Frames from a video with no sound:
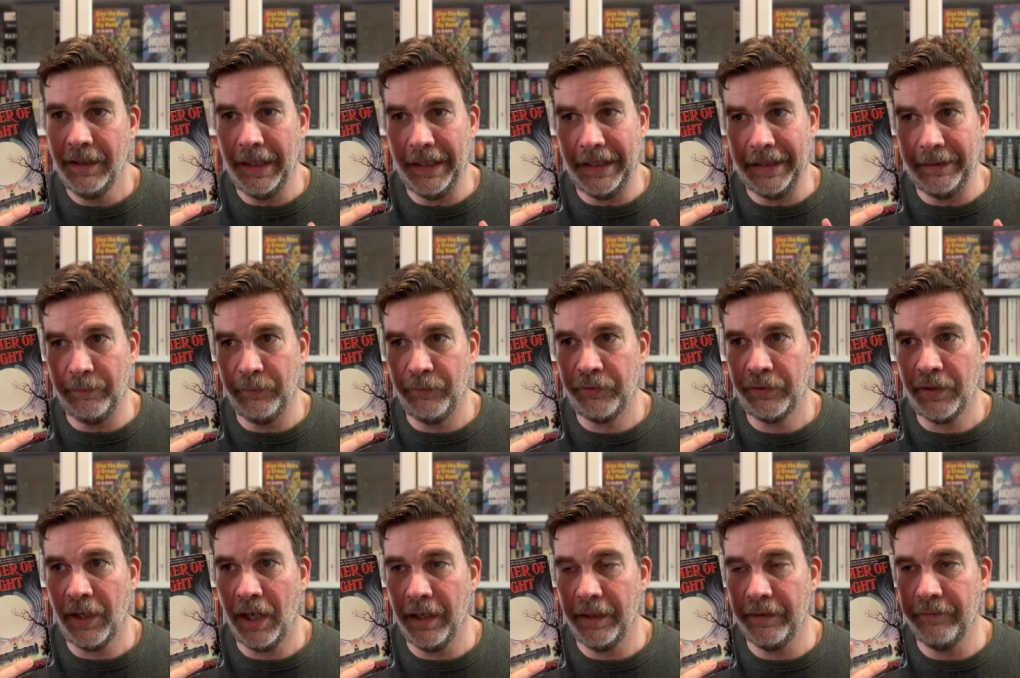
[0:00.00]
It was
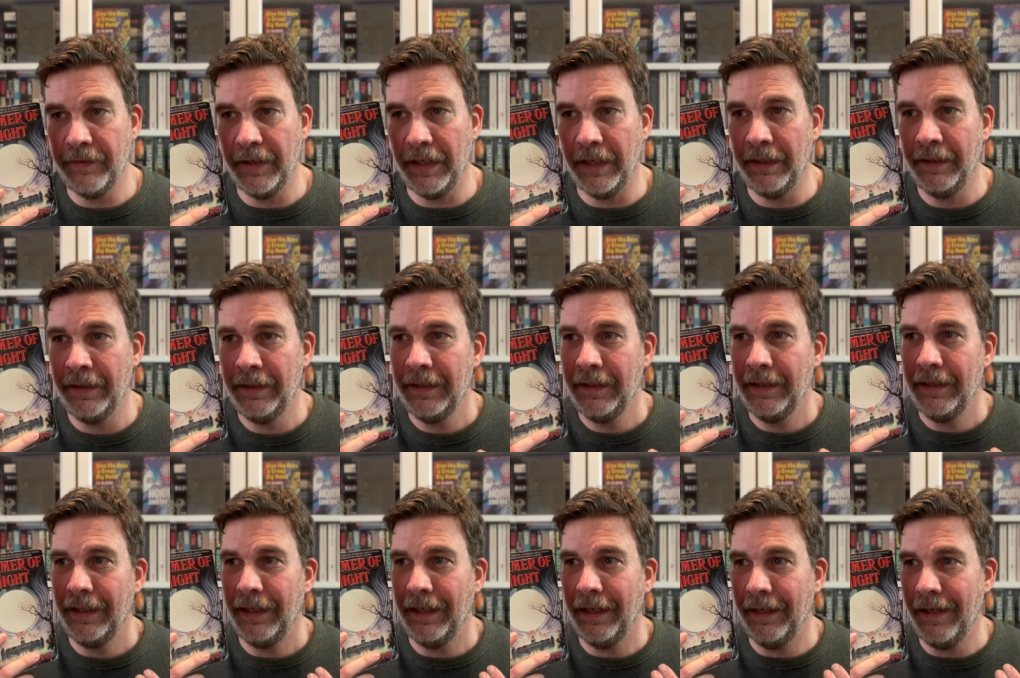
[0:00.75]
kind of a
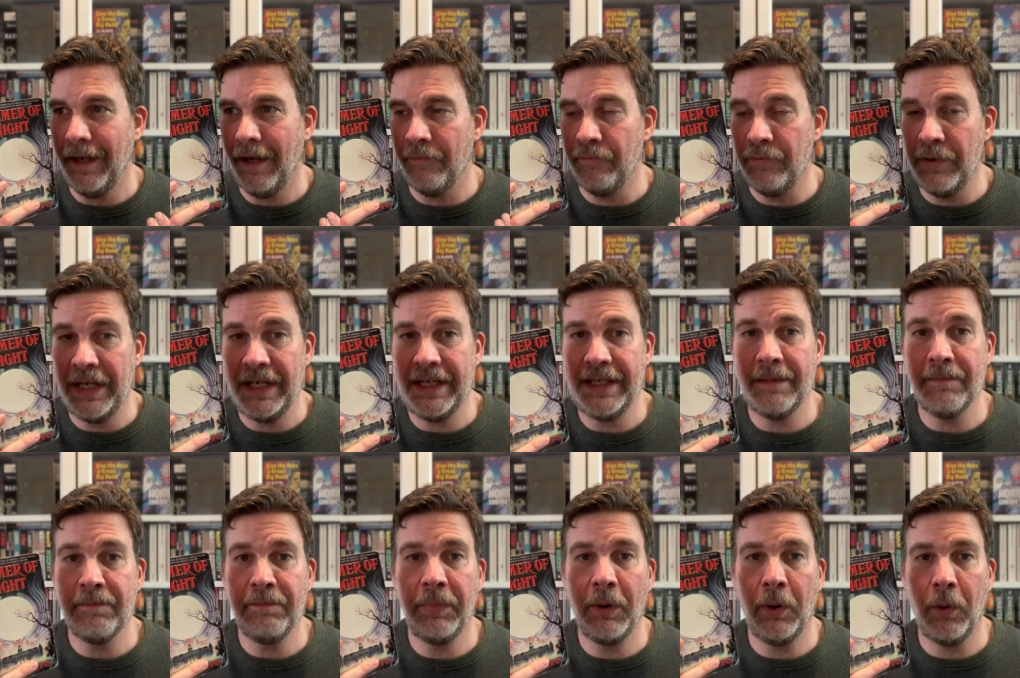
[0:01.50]
really
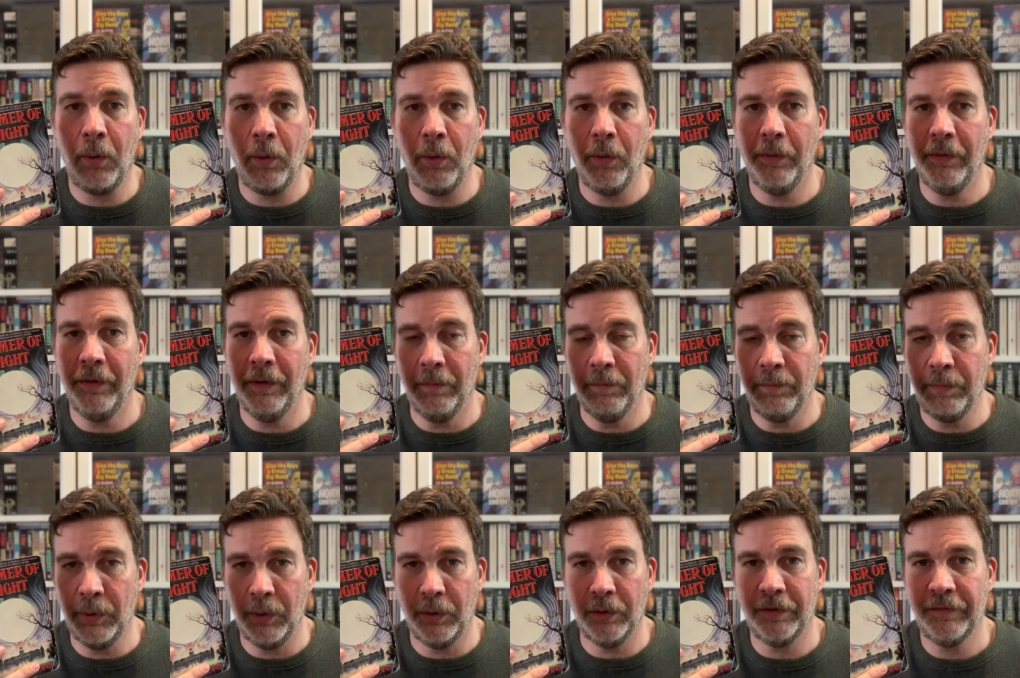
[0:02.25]

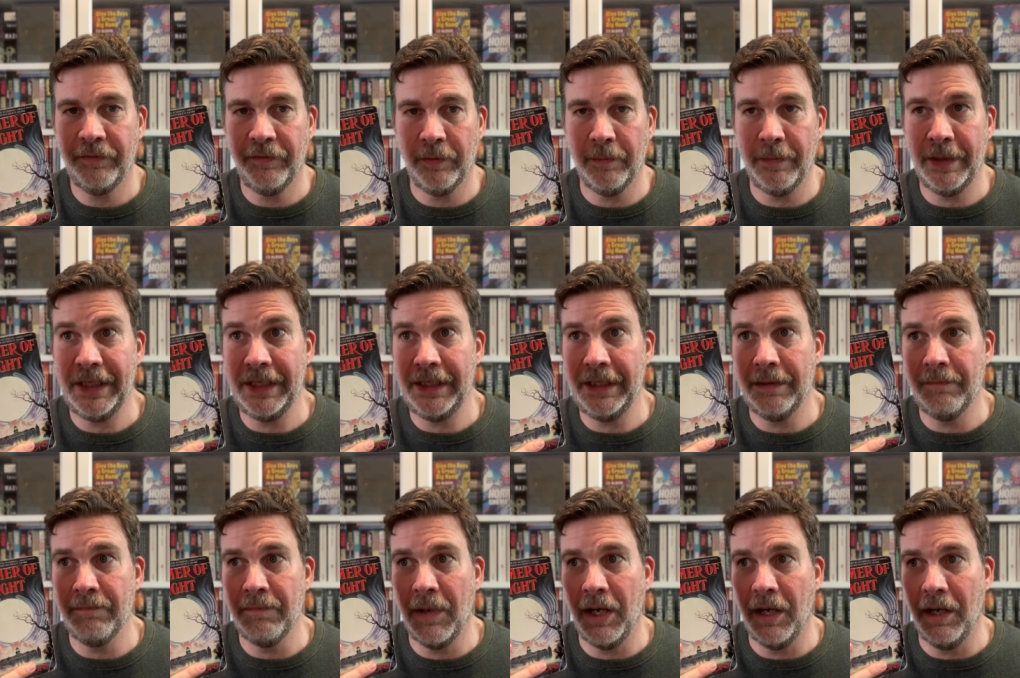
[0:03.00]
important book for me
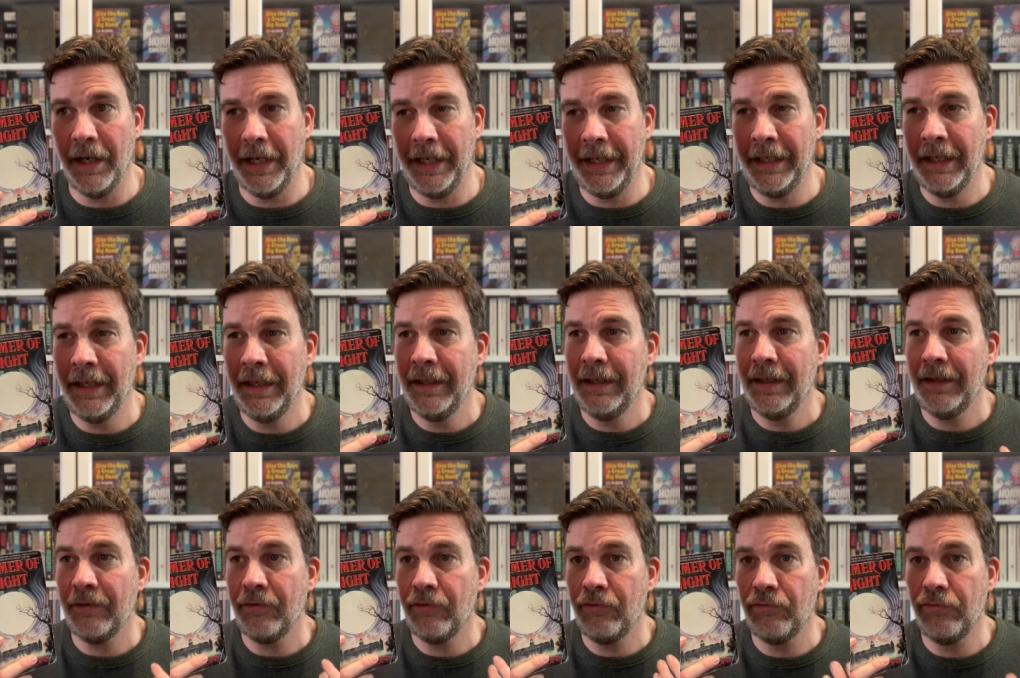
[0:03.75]
in my
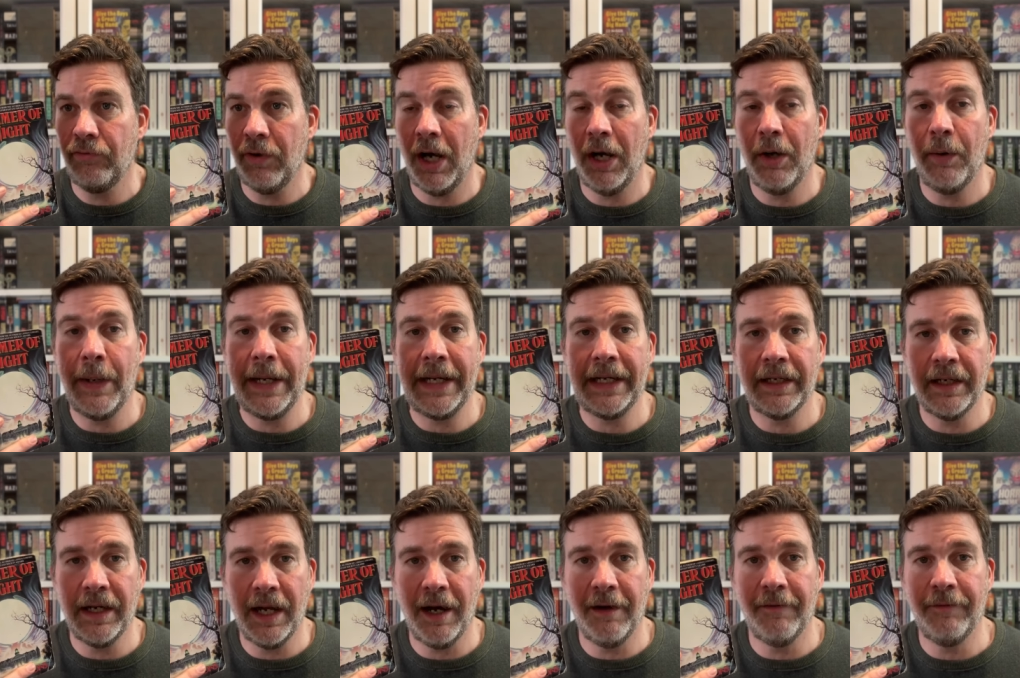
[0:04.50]
growing
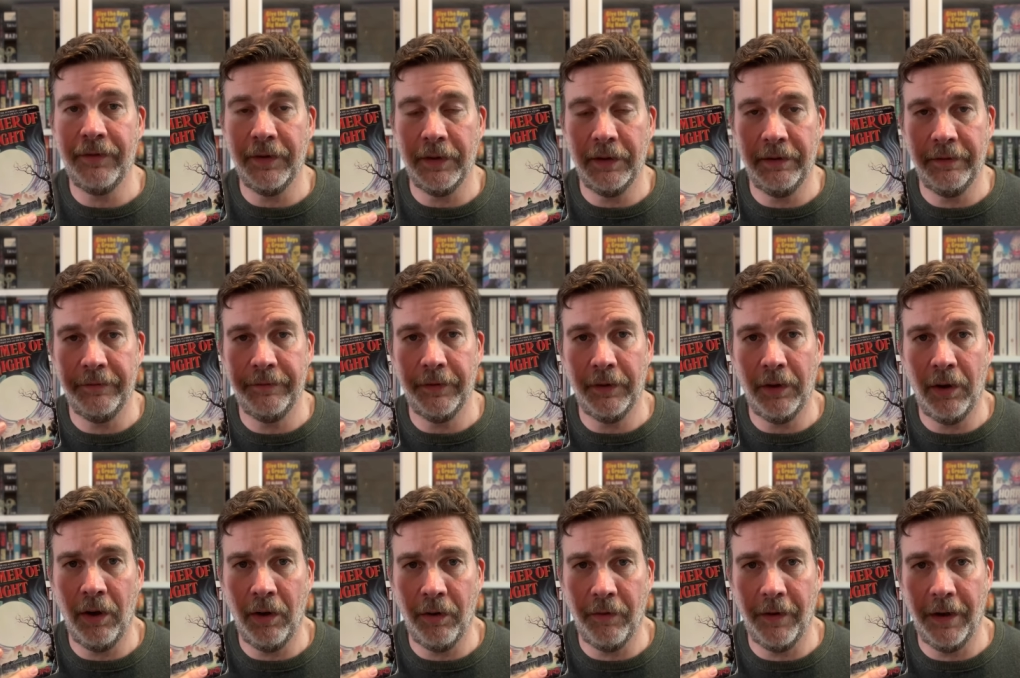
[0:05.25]
love of
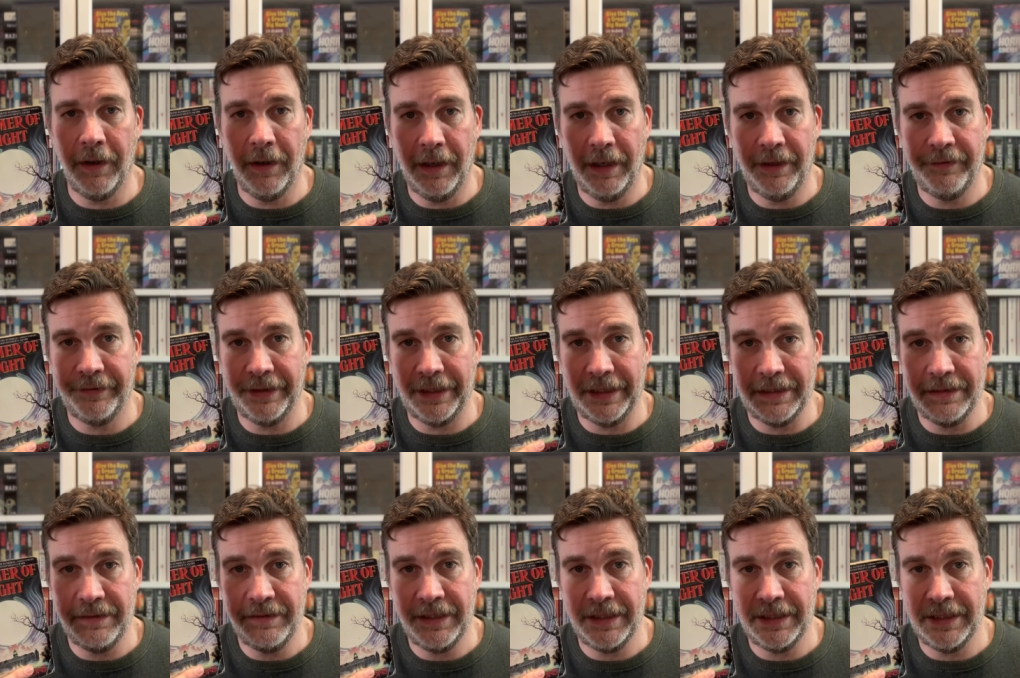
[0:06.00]
horror as
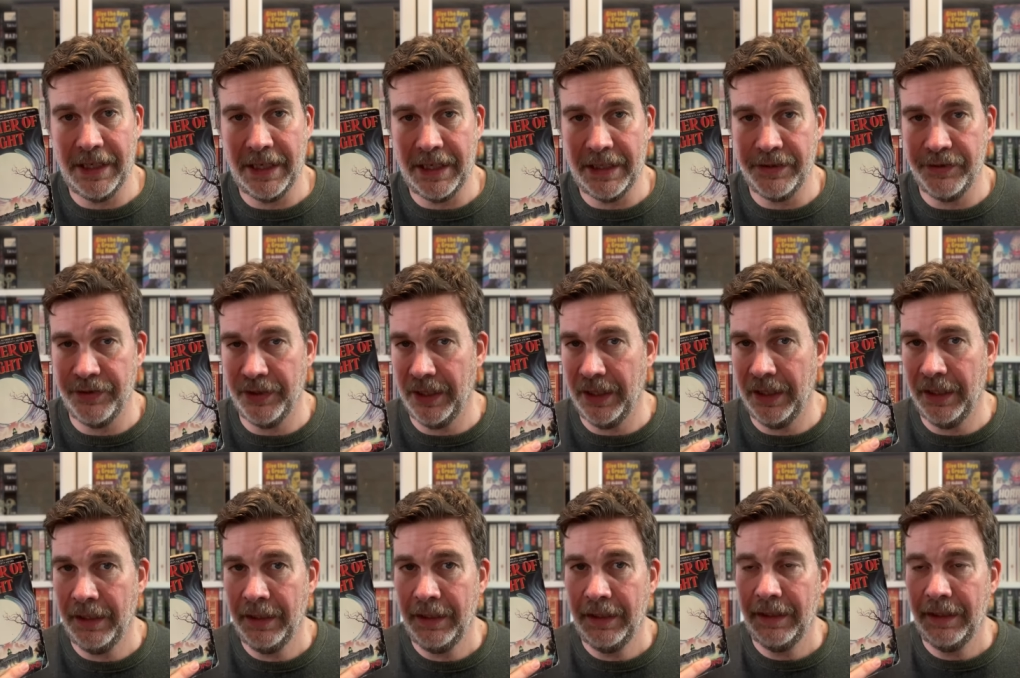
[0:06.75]
a teenager.